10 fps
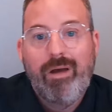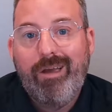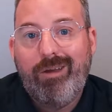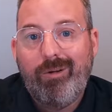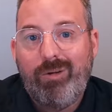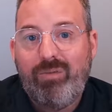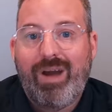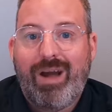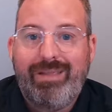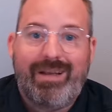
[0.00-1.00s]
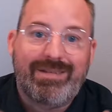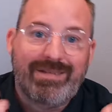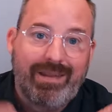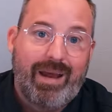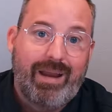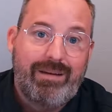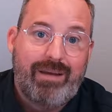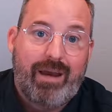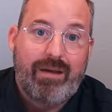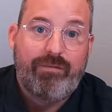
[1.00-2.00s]
you've got that slide
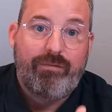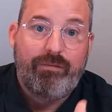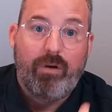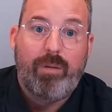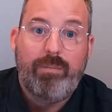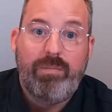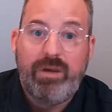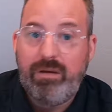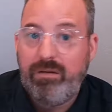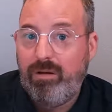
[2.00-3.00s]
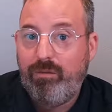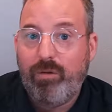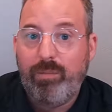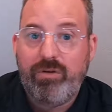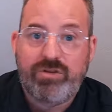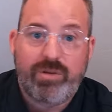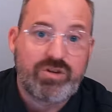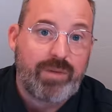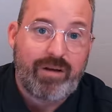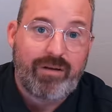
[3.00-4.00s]
deck from from your
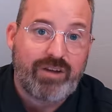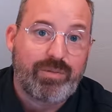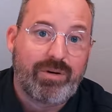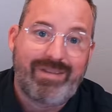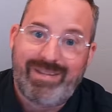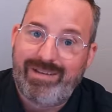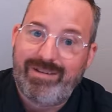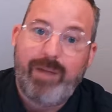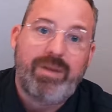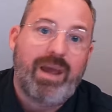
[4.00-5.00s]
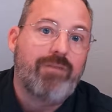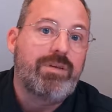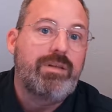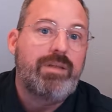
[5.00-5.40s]
subject matter expert that they typed everything they